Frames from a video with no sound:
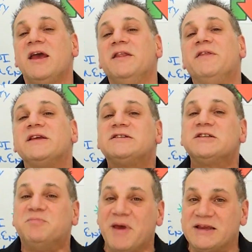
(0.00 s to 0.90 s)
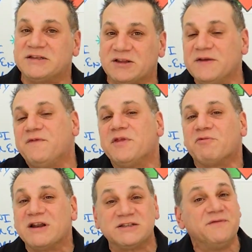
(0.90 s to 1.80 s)
And this is basically for the
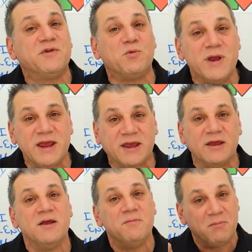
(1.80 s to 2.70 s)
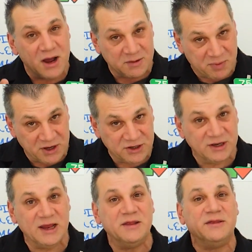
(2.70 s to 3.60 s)
rest of the week, my
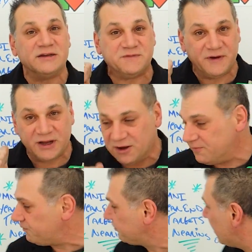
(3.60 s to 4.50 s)
opinion in this video.